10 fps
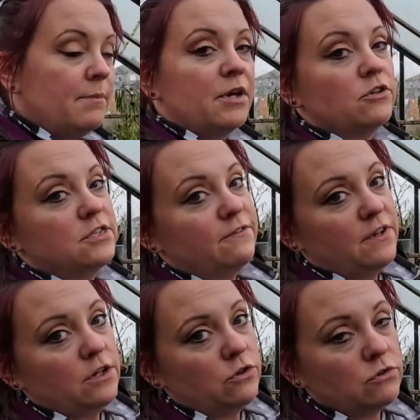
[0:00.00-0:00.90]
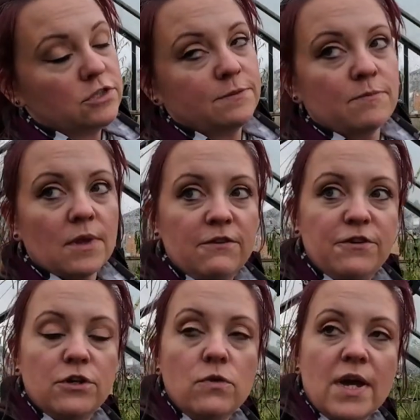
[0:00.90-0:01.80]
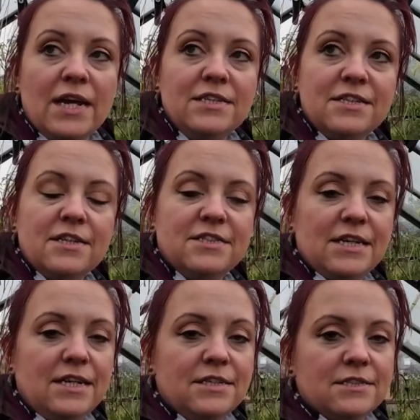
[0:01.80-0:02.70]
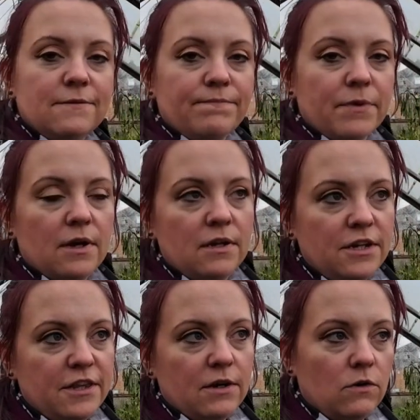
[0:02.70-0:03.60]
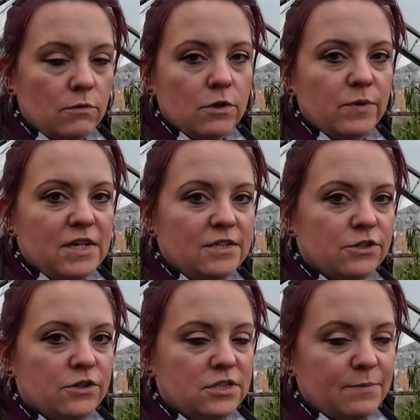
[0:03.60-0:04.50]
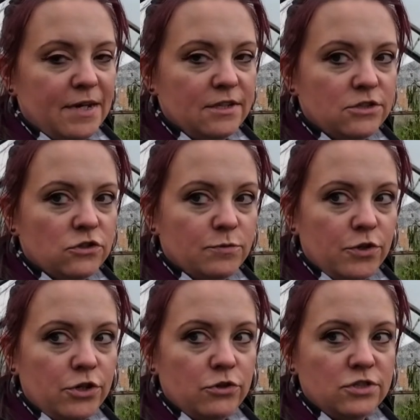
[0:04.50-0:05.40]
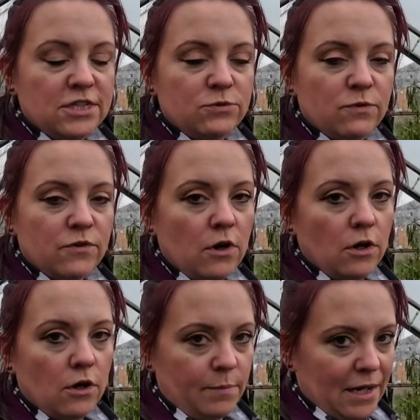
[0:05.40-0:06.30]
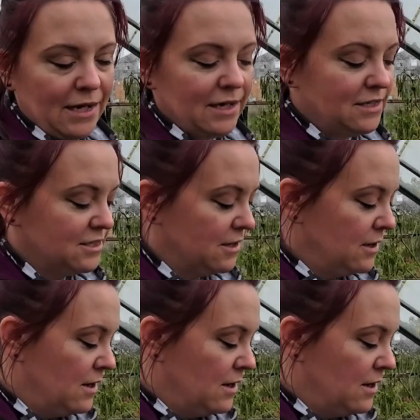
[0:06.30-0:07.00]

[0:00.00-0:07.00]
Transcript: Because if it does, if you do get into the season and you think, oh, I'm going to winter sow the tomatoes, but you notice we've got a lot of blight,